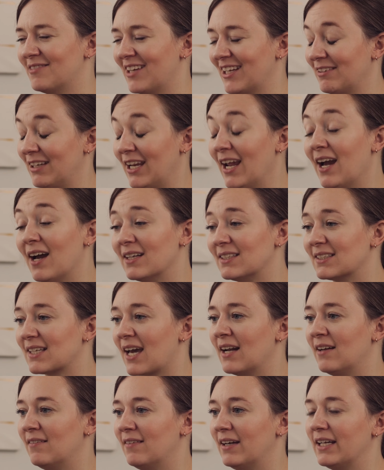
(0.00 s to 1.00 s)
Like, yeah, it's
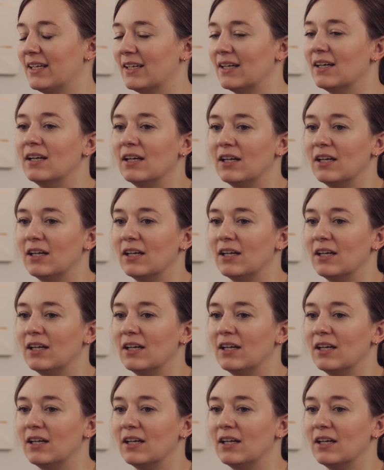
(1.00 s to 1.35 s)
kind of like